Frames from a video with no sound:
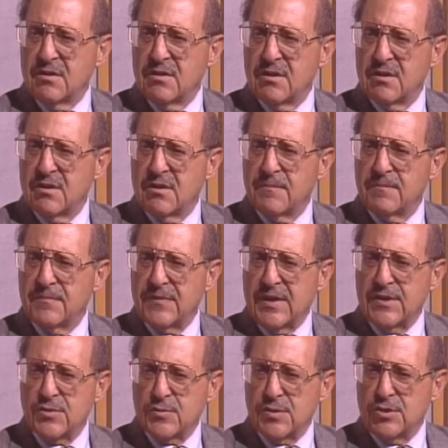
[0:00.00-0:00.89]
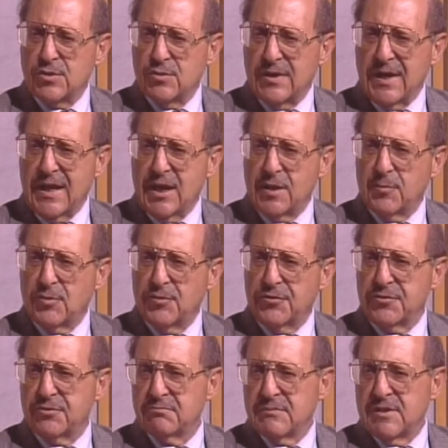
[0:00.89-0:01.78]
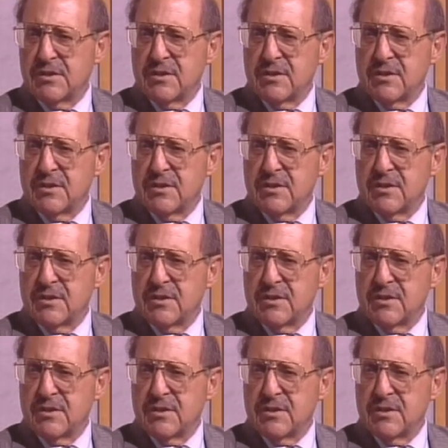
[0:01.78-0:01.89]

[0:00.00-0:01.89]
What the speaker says: as we do in animals.